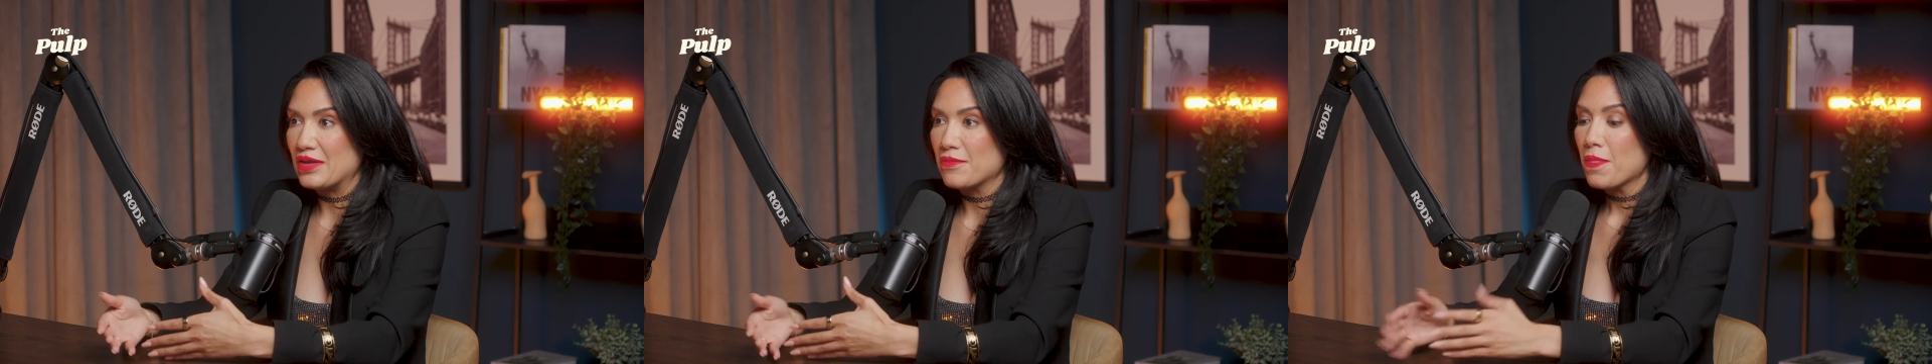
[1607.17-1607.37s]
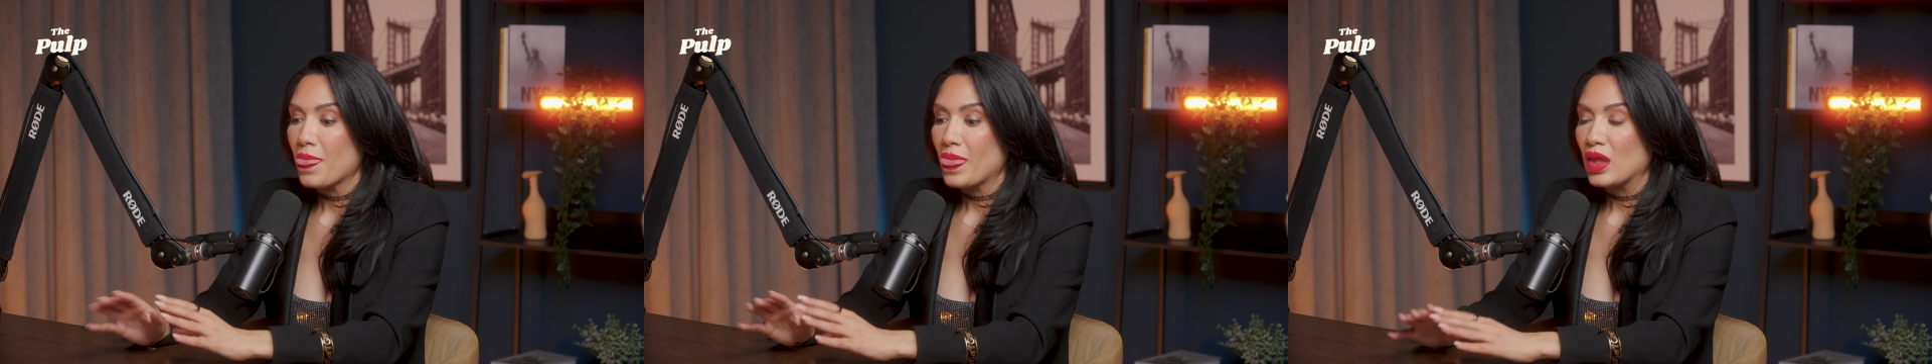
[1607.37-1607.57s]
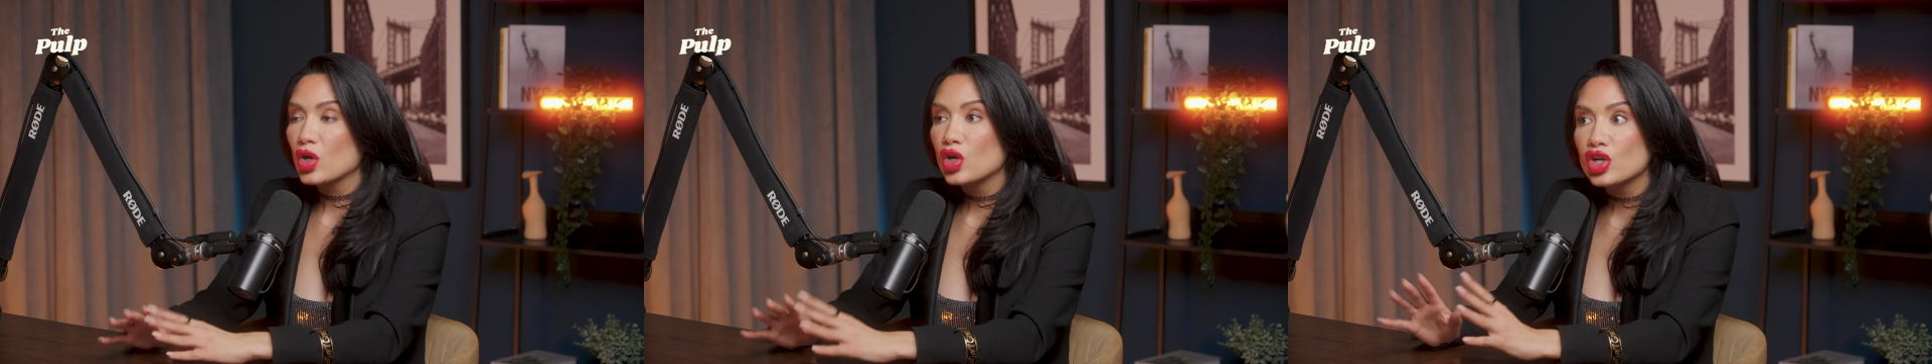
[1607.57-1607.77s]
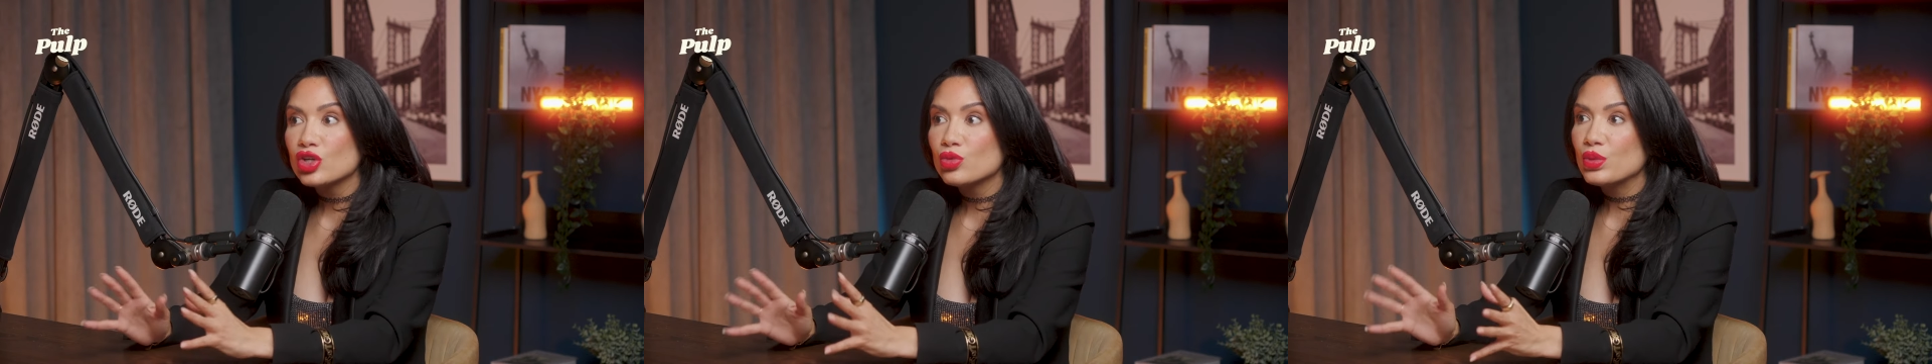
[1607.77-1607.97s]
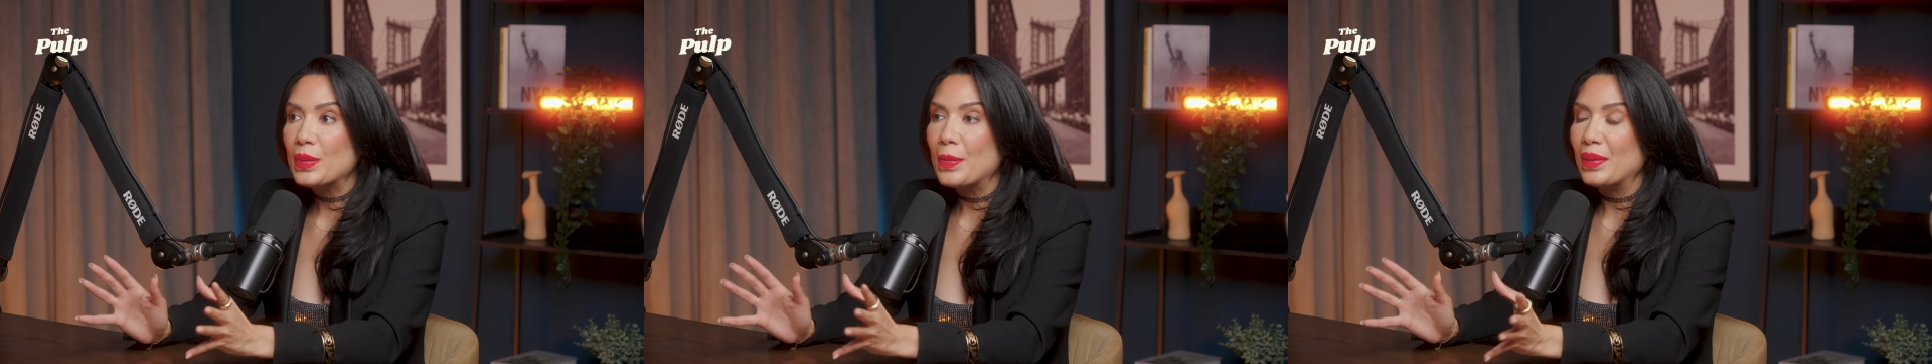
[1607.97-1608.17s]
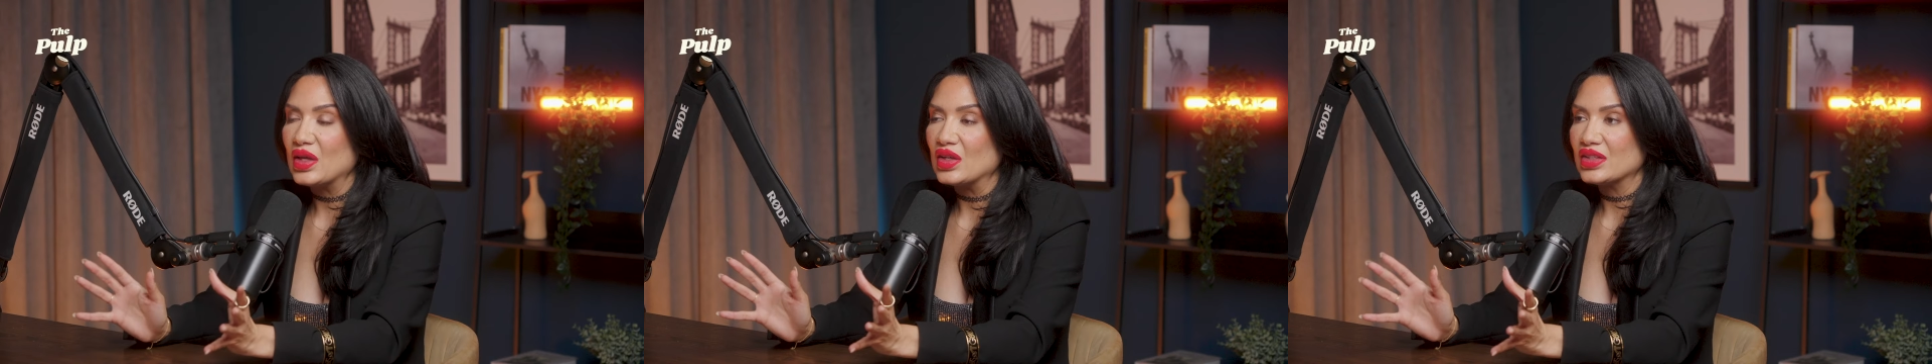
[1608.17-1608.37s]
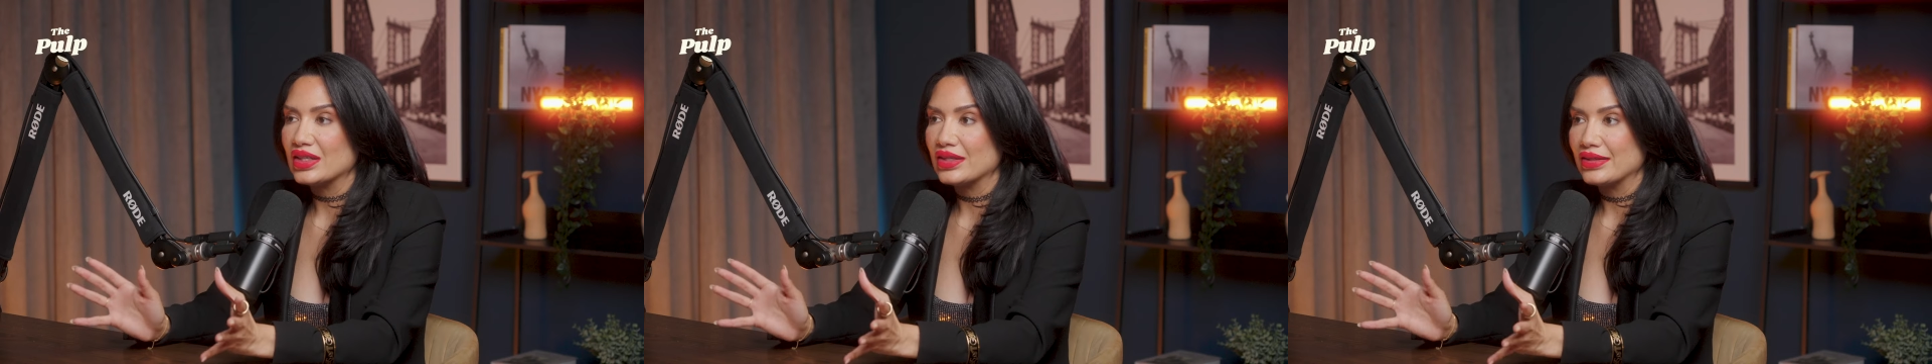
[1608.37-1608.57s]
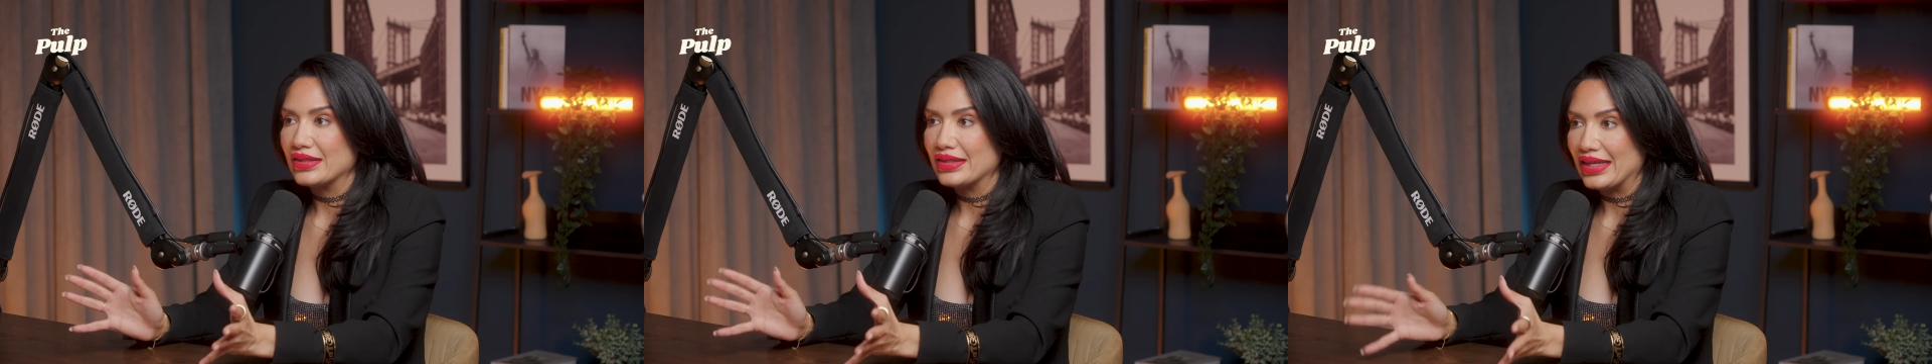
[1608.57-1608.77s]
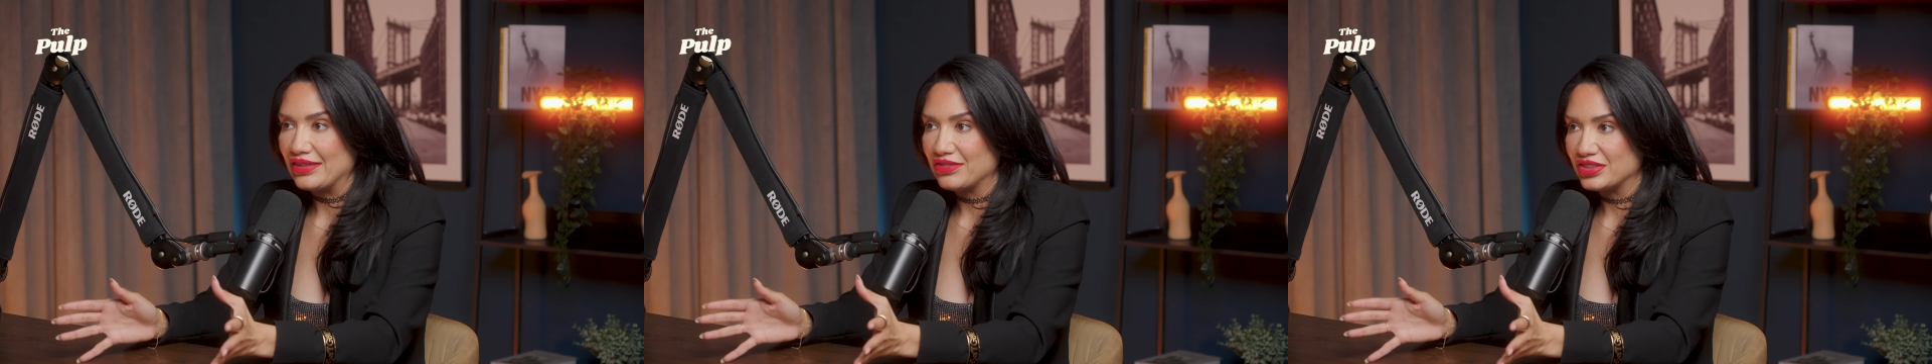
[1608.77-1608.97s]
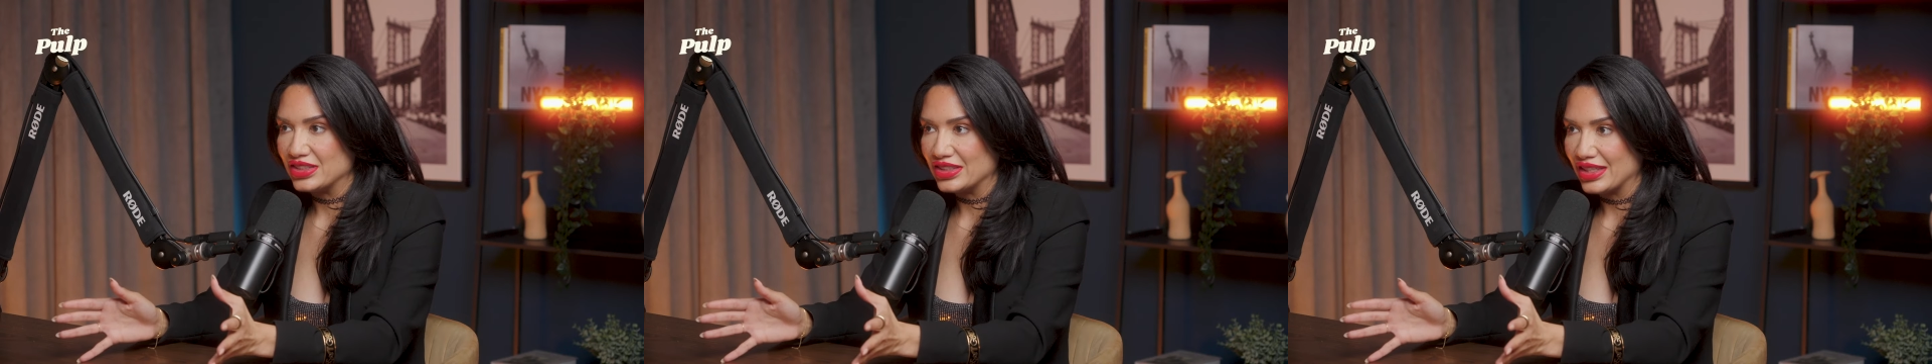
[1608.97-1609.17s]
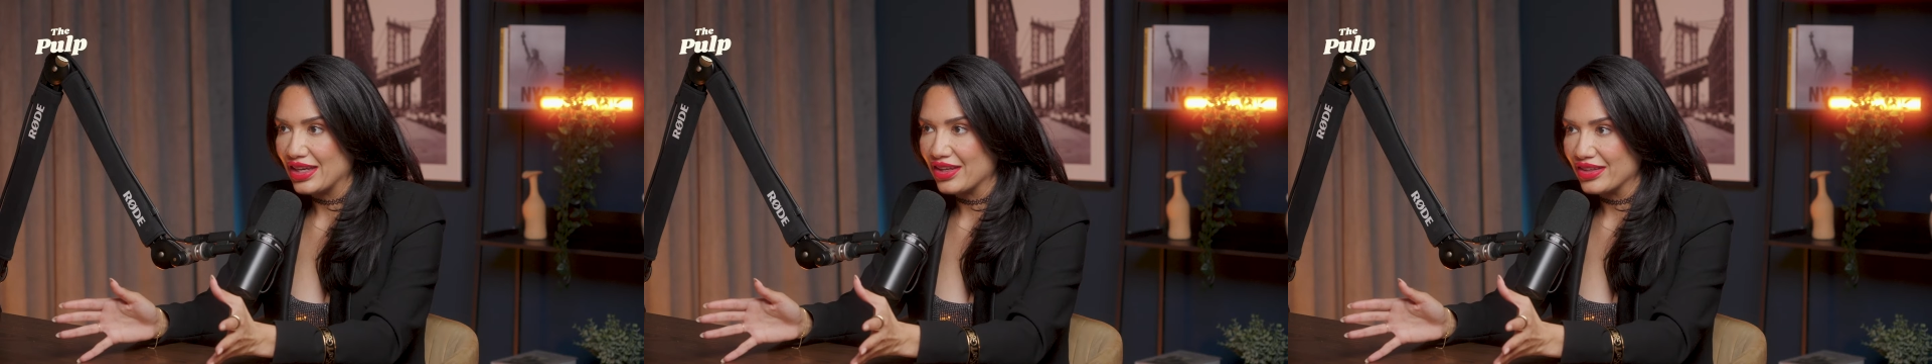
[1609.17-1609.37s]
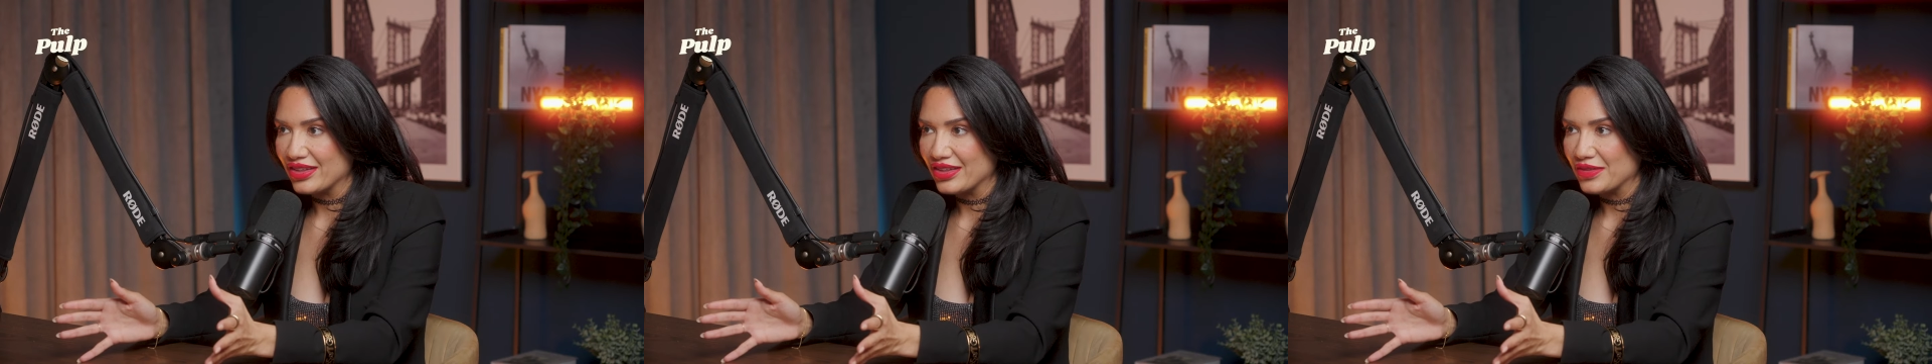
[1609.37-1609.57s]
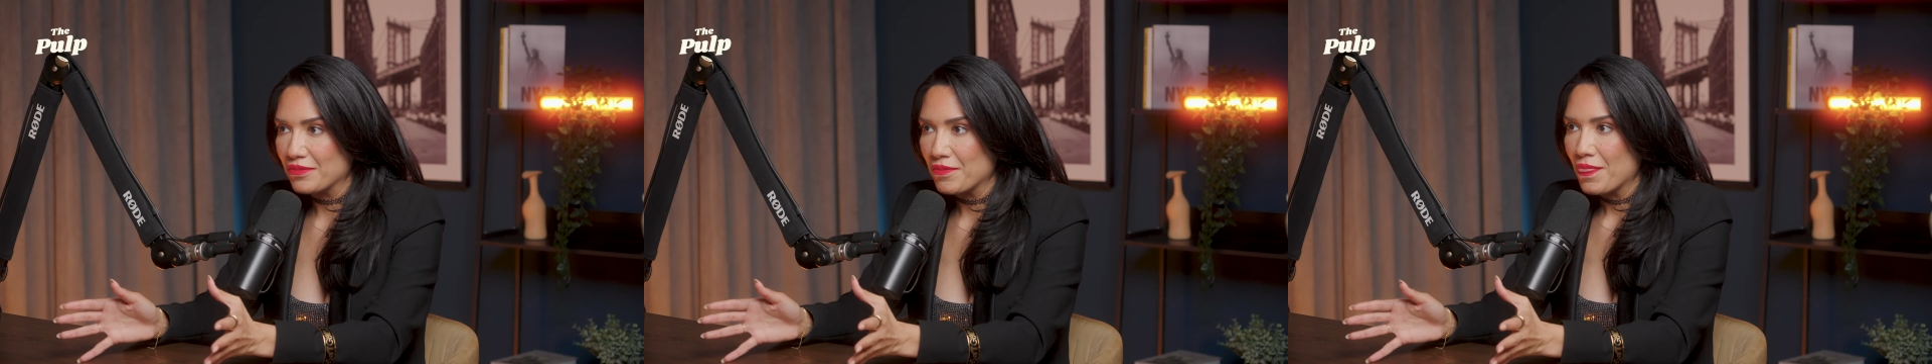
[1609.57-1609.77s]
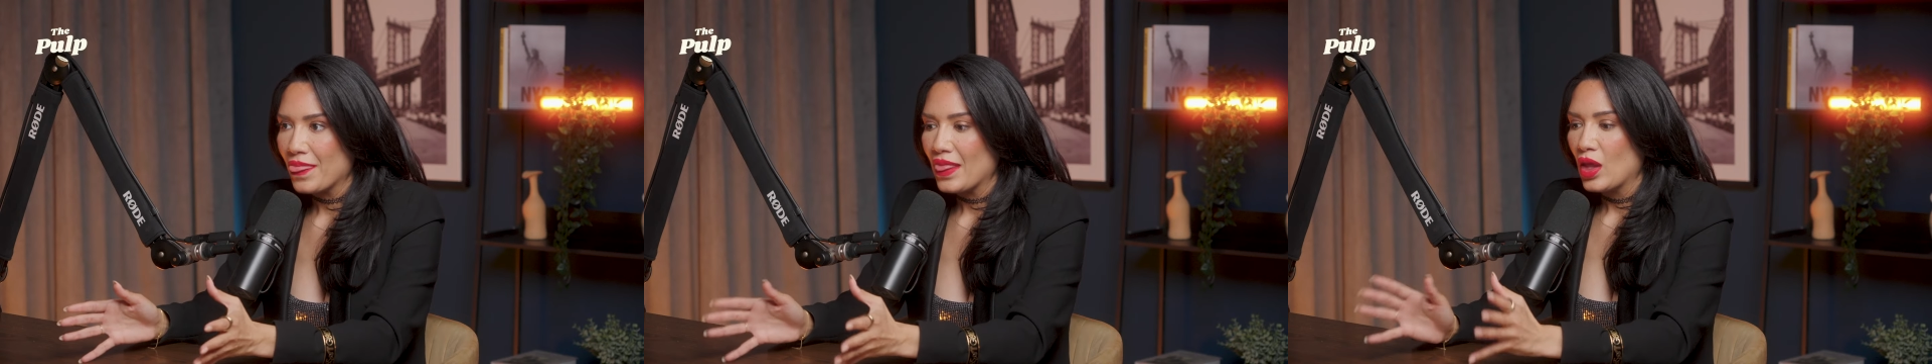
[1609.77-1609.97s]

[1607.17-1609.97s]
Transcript: Mm -hmm. Could mm-hmm. we build a life together? Yeah.